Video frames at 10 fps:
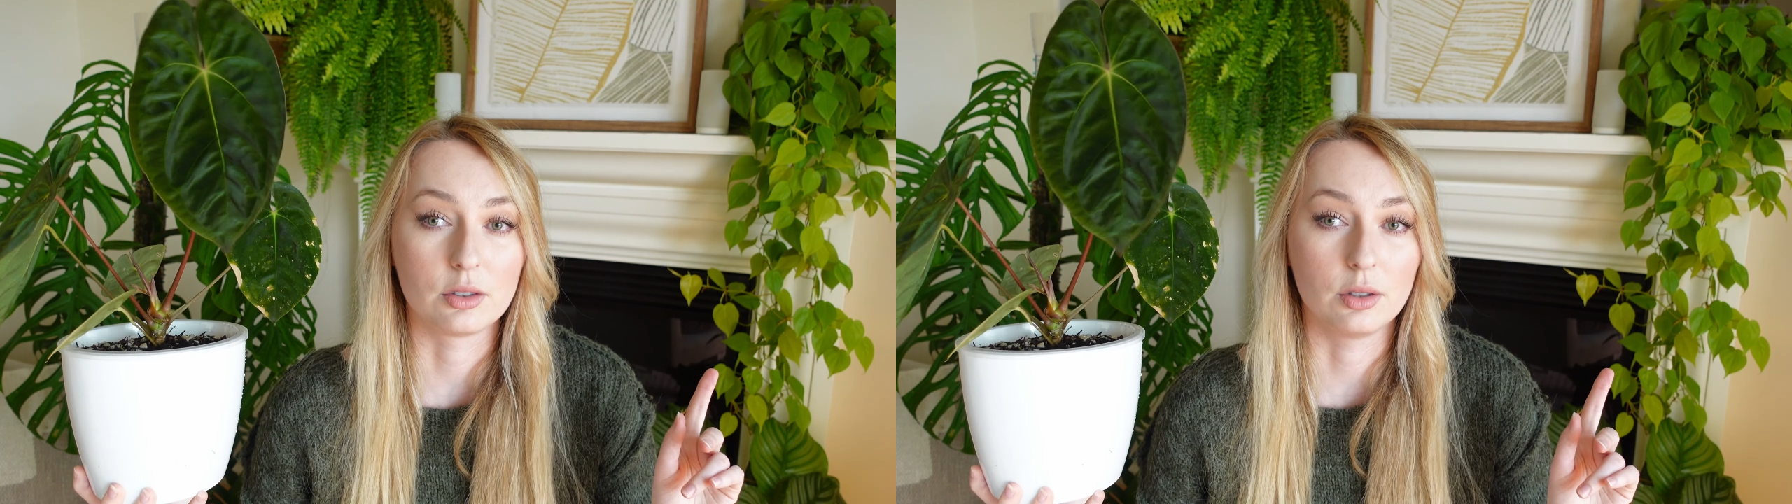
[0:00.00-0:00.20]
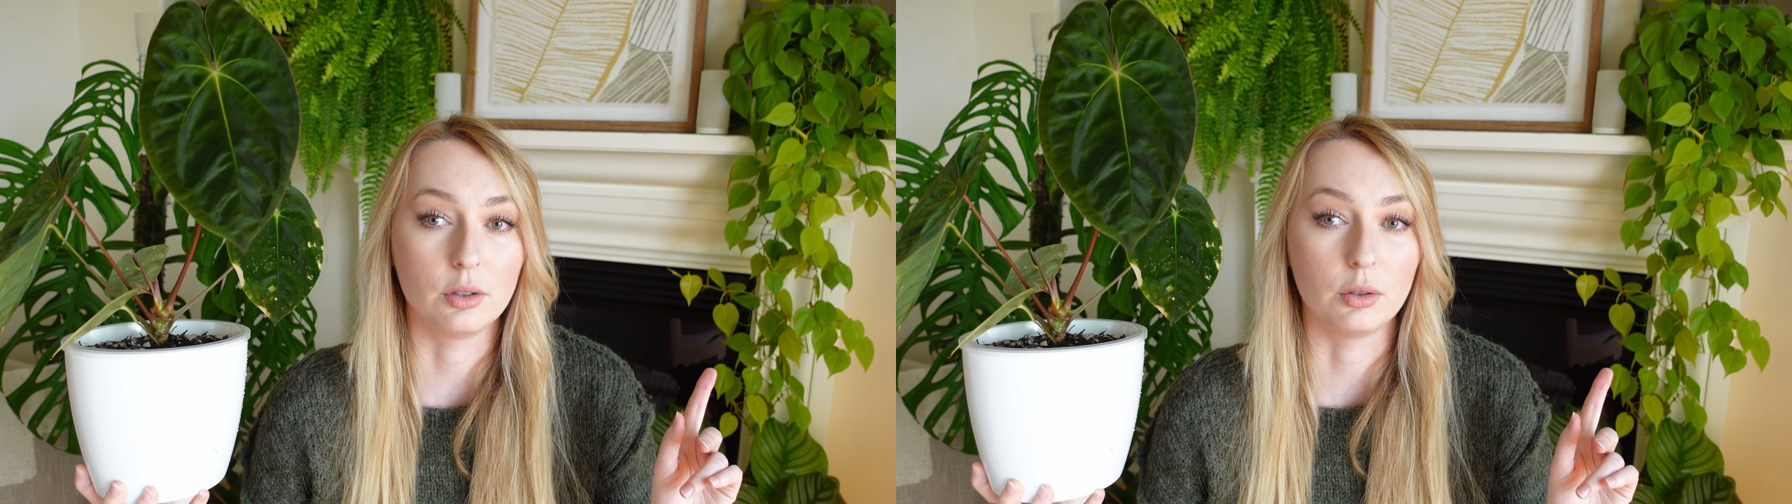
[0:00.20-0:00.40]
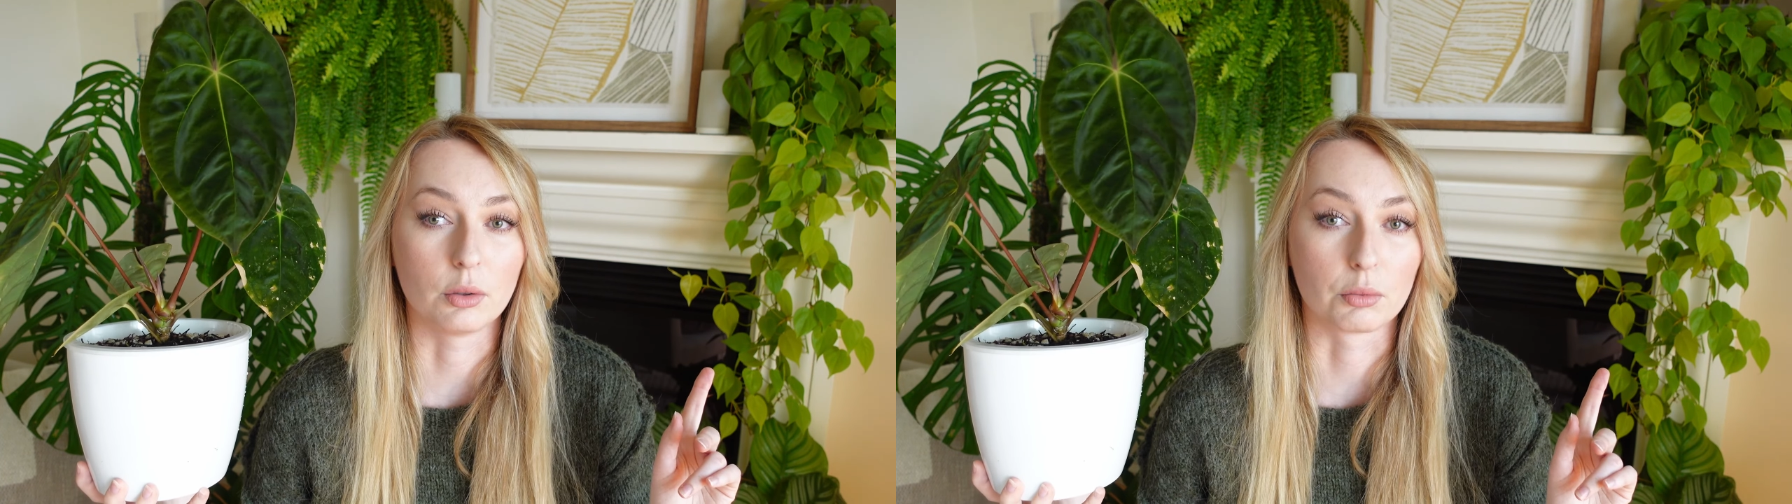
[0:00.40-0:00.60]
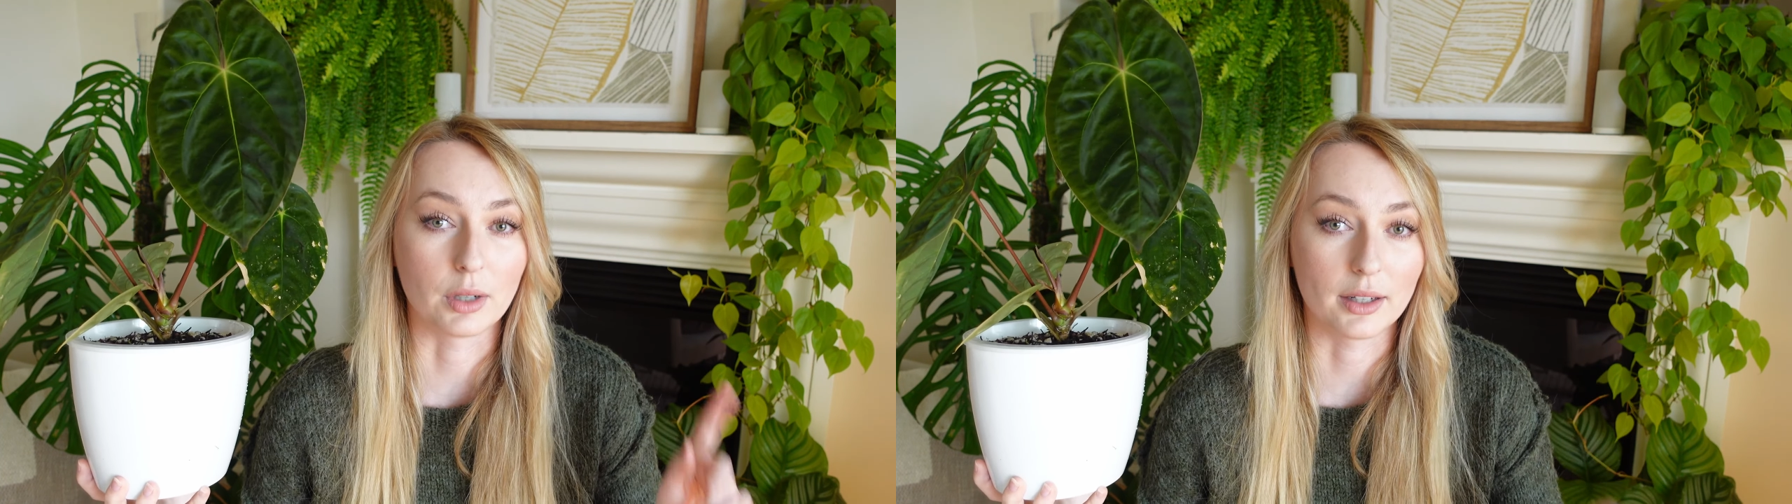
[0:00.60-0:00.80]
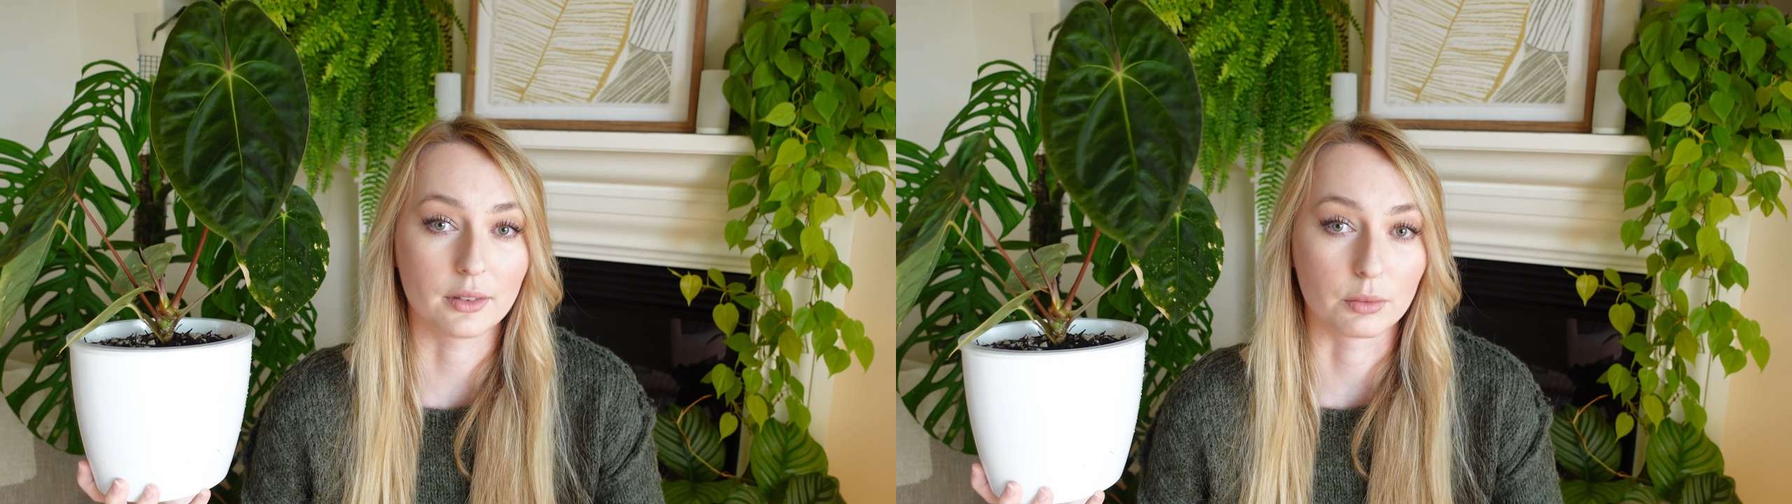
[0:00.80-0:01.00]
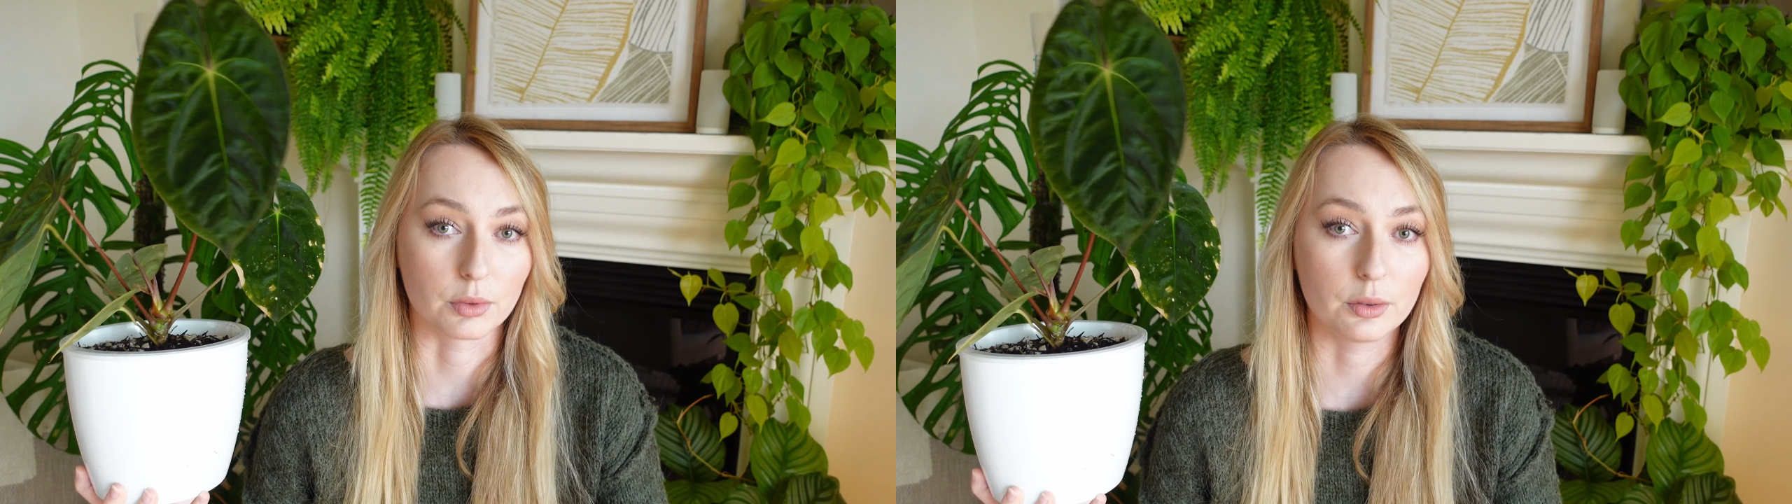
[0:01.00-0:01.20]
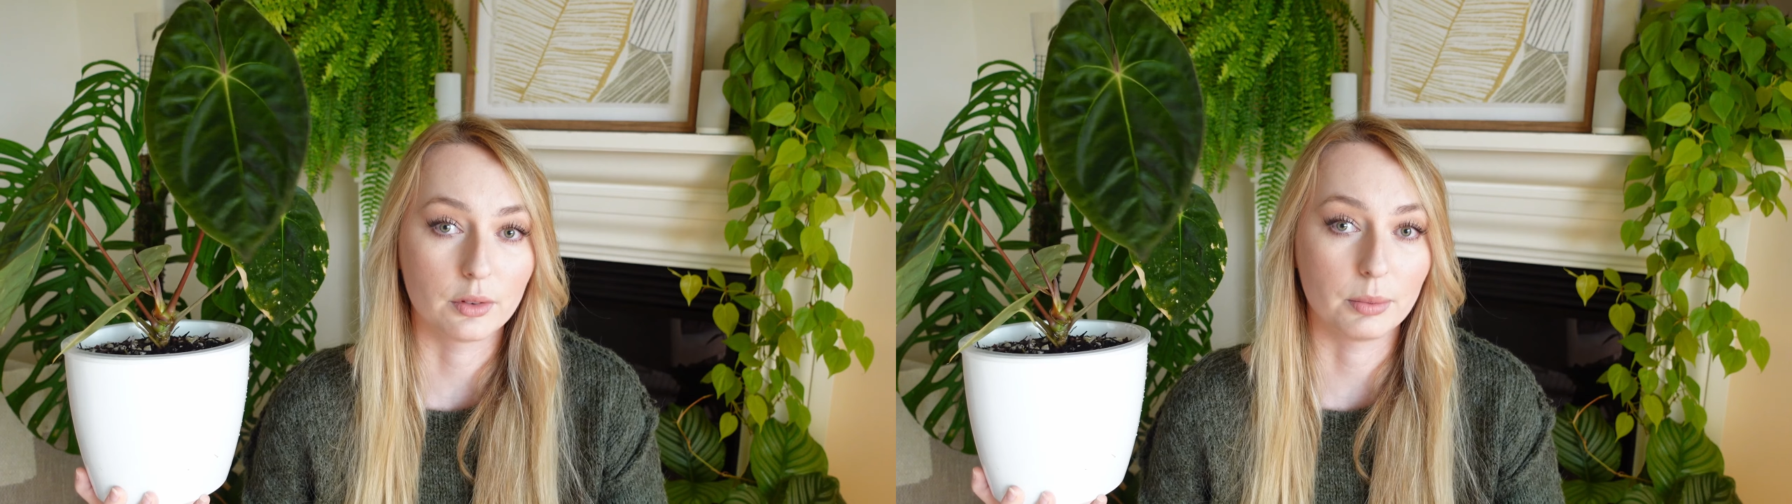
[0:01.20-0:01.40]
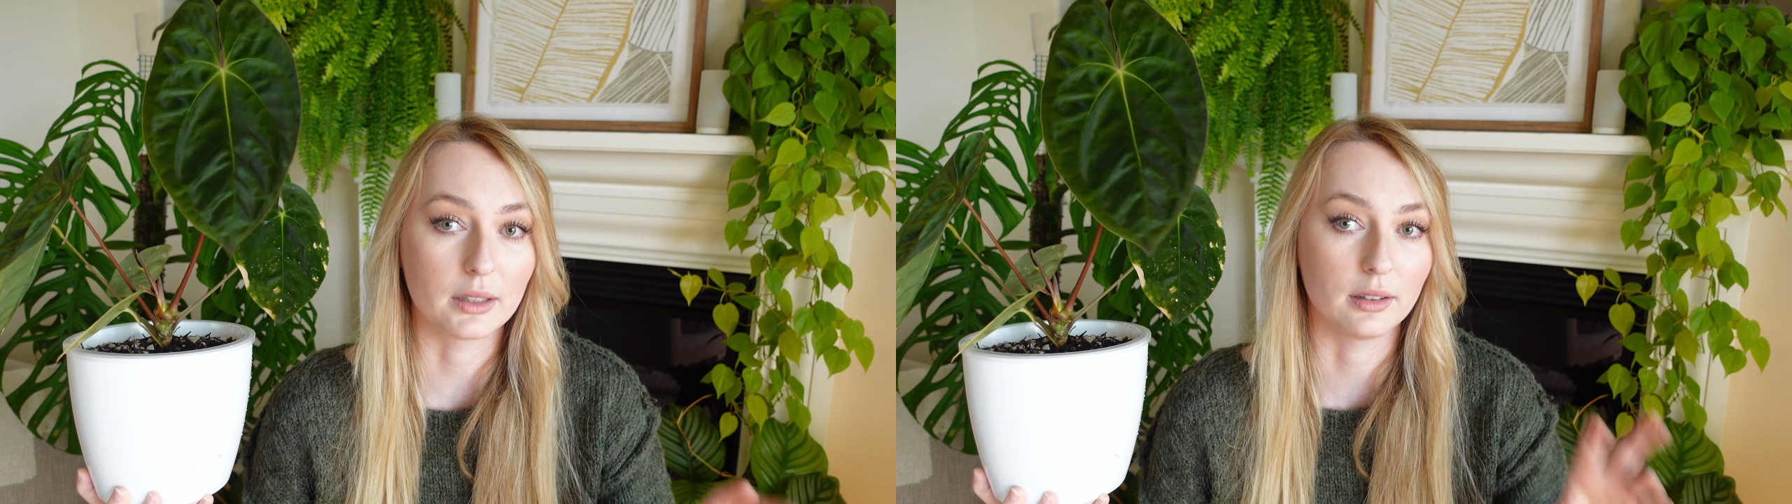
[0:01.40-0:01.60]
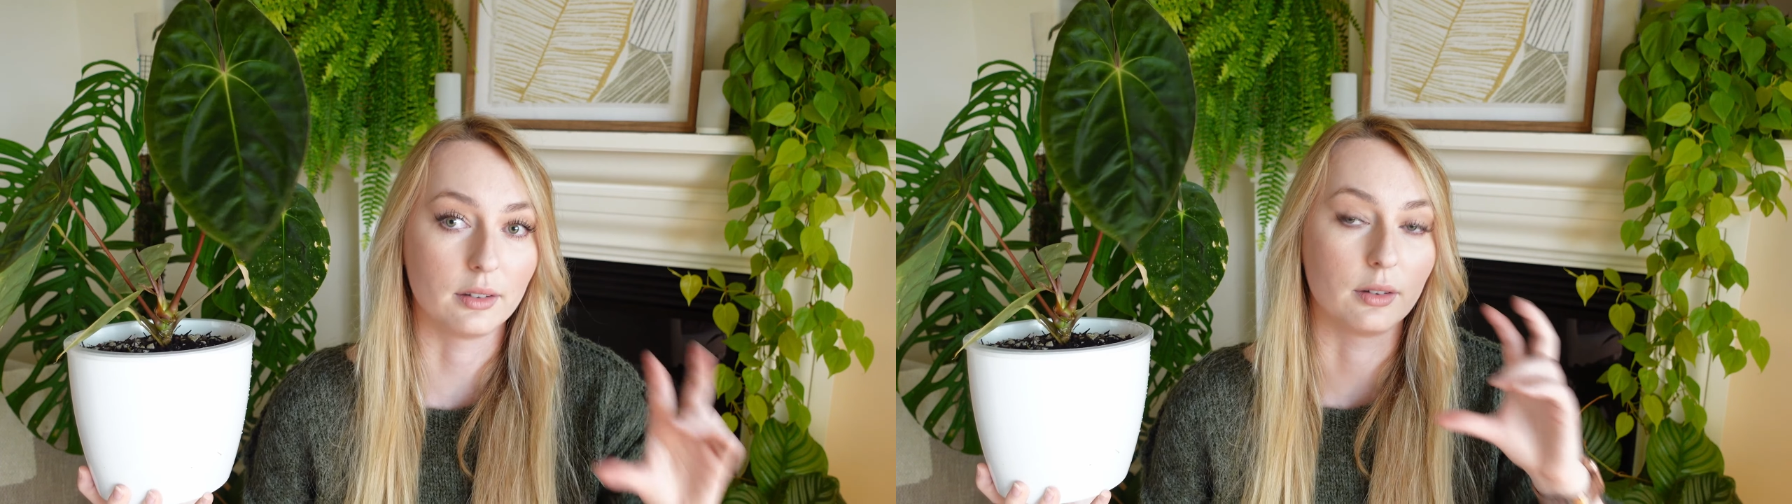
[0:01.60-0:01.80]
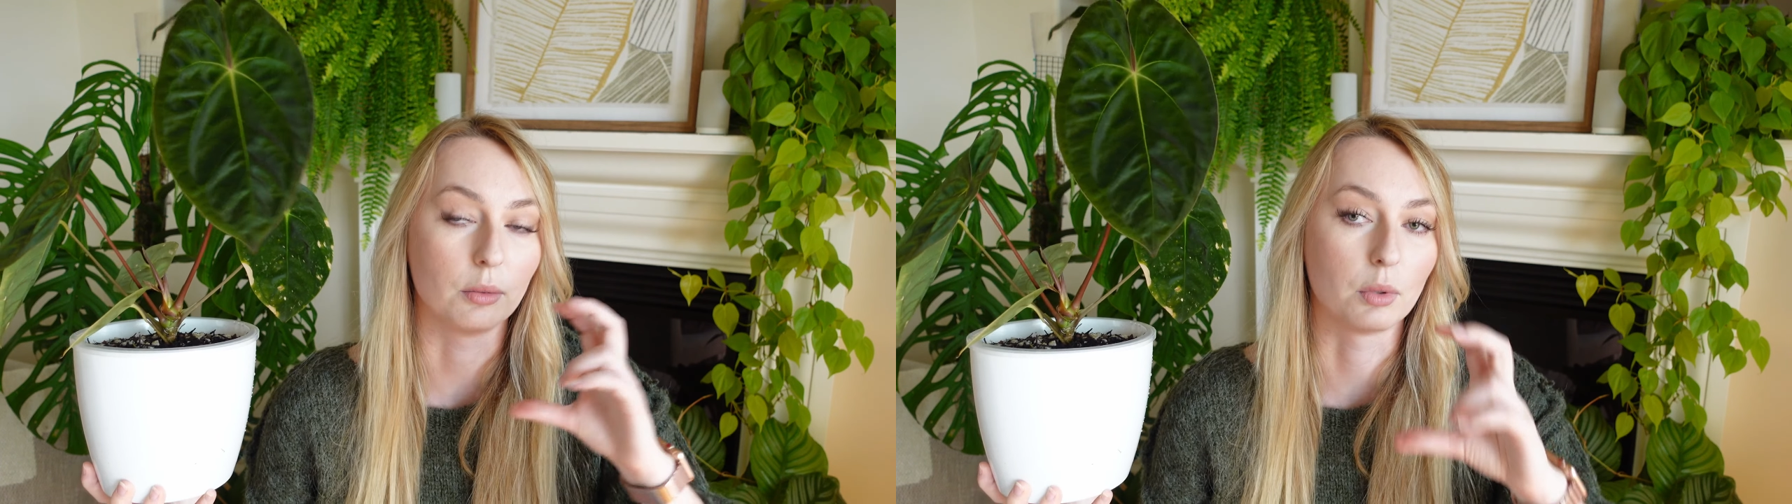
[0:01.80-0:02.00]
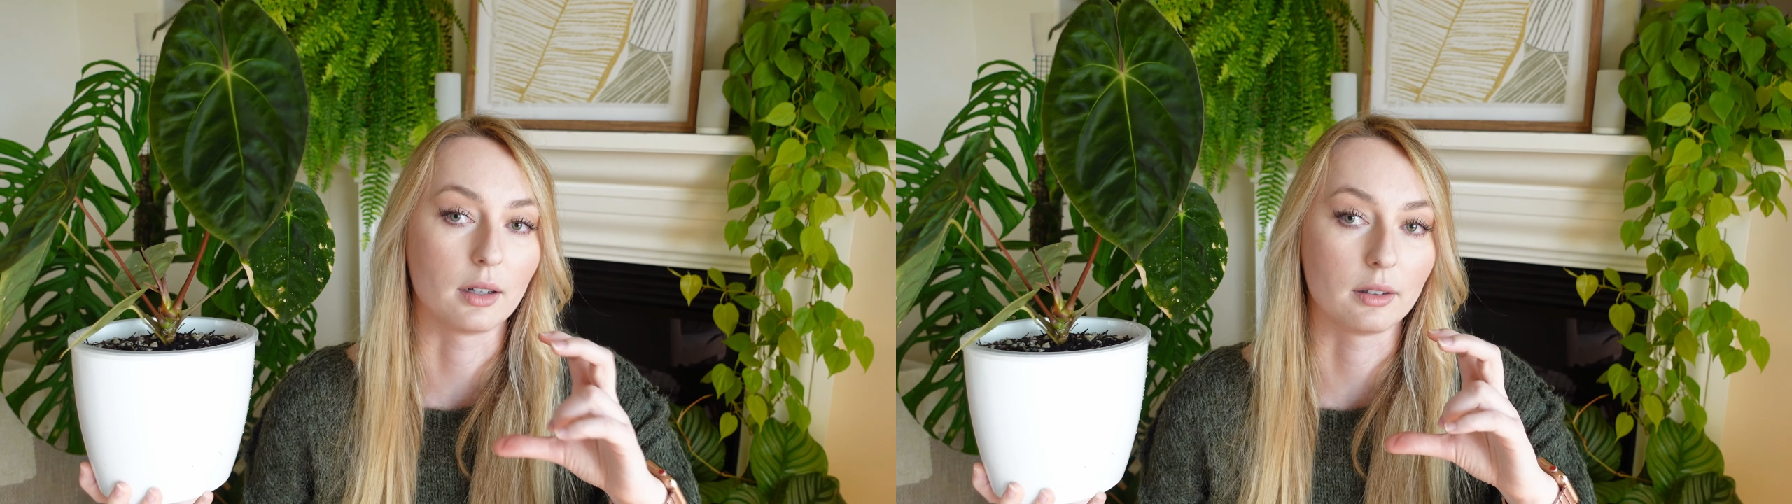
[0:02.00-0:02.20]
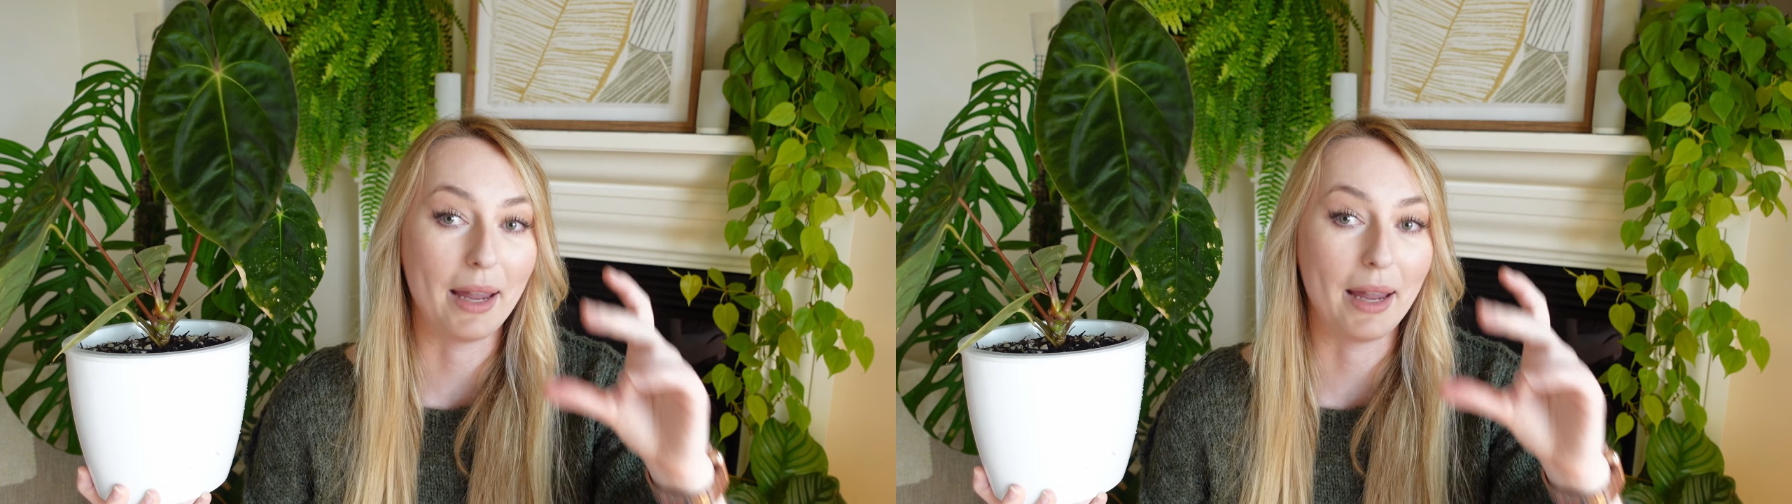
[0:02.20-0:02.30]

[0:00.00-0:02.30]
to rot the roots because the water